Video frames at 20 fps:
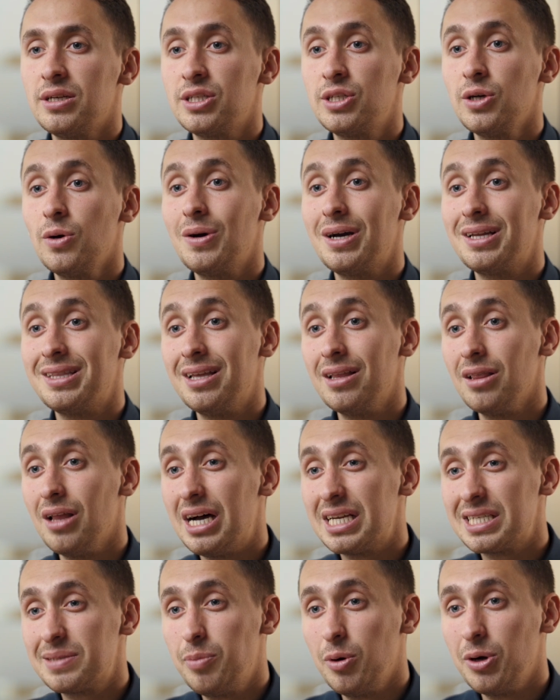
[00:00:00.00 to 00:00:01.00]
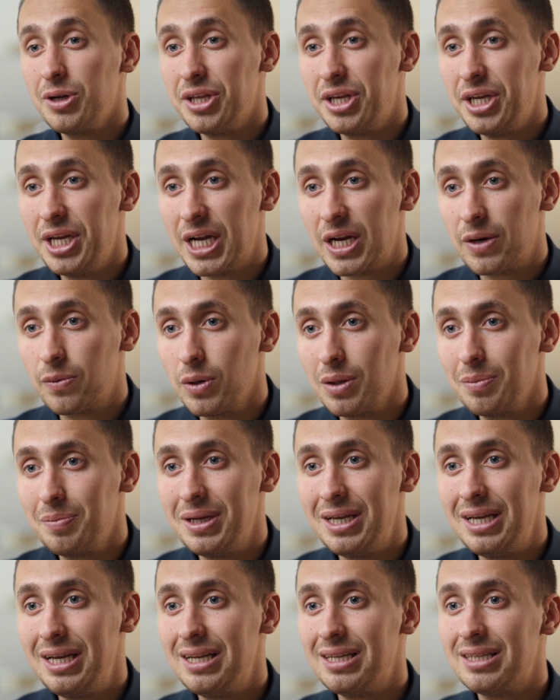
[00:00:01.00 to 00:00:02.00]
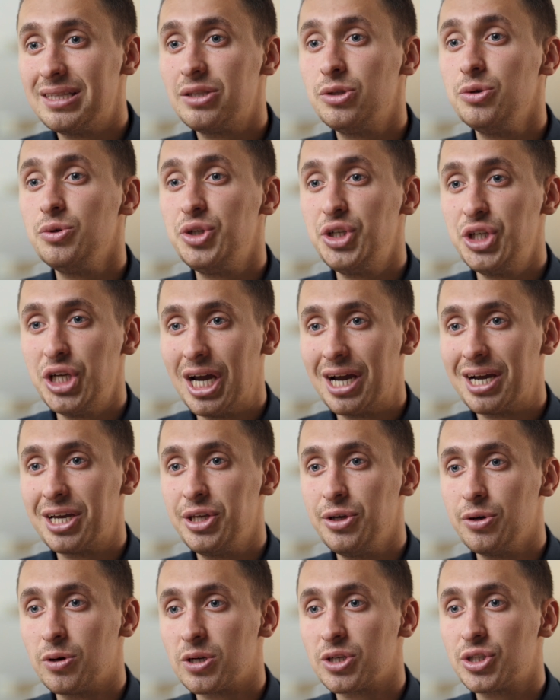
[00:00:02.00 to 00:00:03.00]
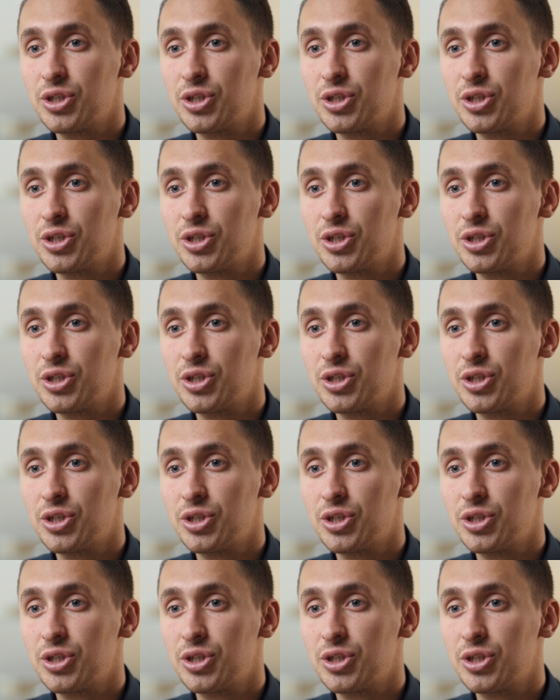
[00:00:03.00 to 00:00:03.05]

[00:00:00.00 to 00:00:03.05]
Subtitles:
So the last point here will be to check your